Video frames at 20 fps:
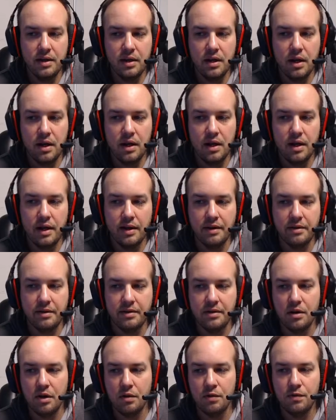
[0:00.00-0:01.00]
uh, at
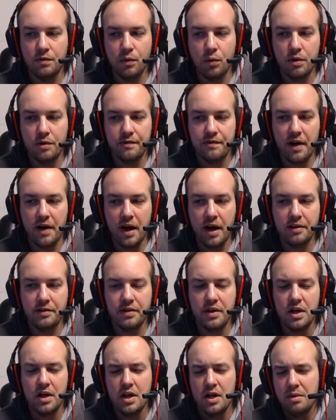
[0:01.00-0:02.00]
you know four or five,
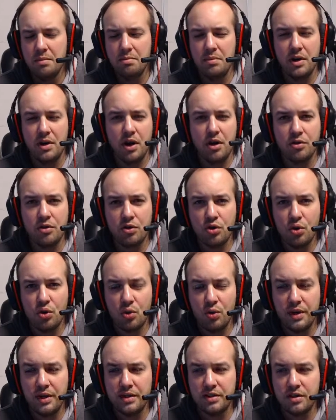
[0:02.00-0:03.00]
but other
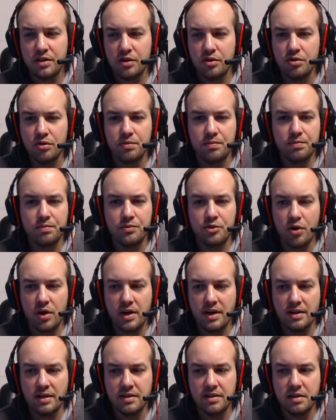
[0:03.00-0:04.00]
coins, other
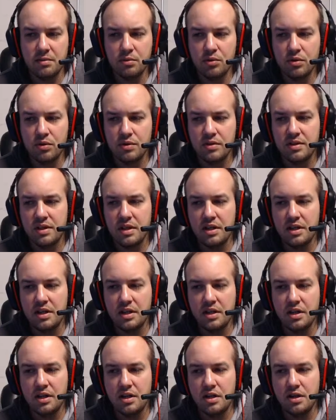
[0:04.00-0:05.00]
trading symbols,
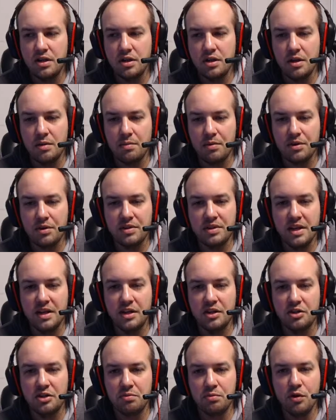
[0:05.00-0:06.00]
the
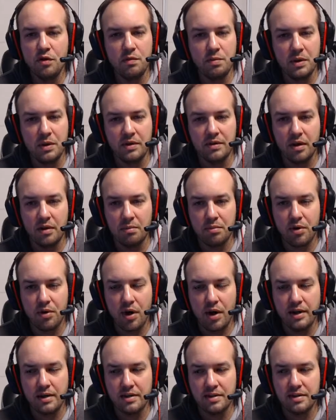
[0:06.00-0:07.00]
percentage movement on
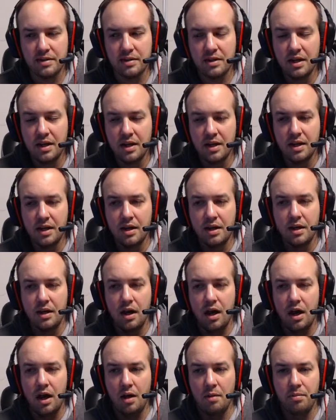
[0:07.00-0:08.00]
price
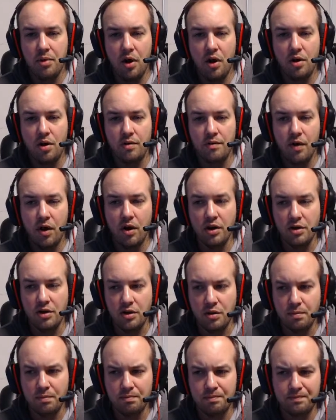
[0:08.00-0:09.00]
uh, per volume